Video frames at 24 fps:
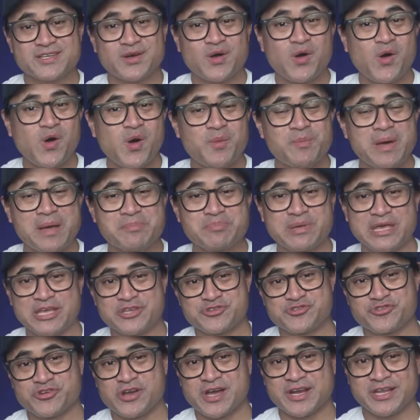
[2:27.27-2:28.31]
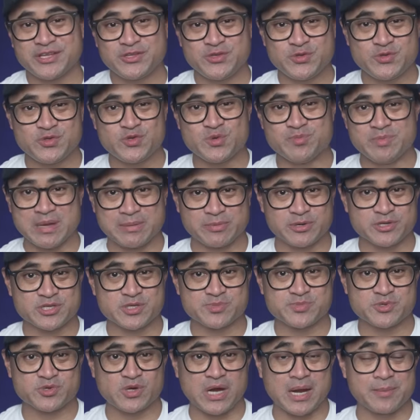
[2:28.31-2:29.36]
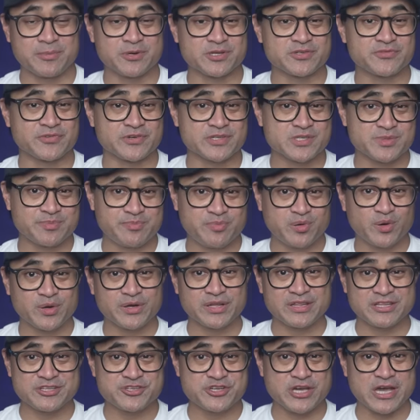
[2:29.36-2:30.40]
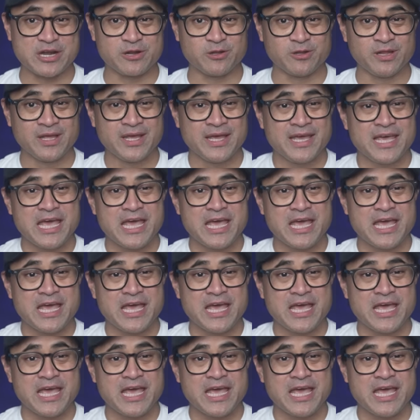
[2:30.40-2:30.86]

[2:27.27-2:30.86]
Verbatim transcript: to all my Patreon and YouTube member subscribers for supporting the channel